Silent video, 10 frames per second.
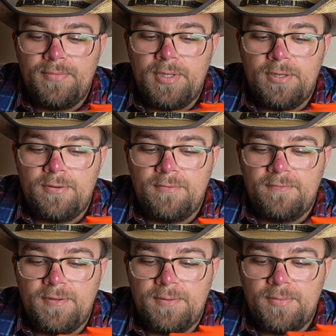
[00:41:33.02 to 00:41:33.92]
in our
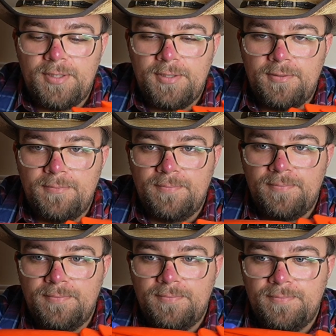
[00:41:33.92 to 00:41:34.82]
family,
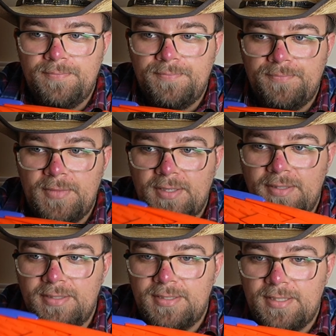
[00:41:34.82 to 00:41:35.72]
at
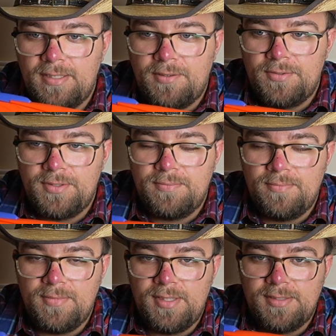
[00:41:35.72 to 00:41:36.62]
least like on
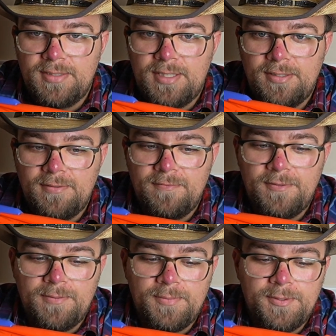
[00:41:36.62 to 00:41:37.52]
this side of the
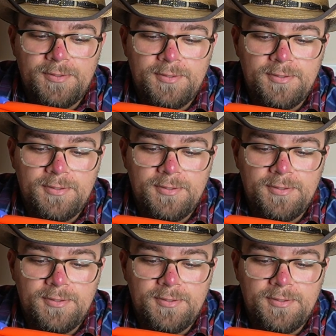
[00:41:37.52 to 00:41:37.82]
family.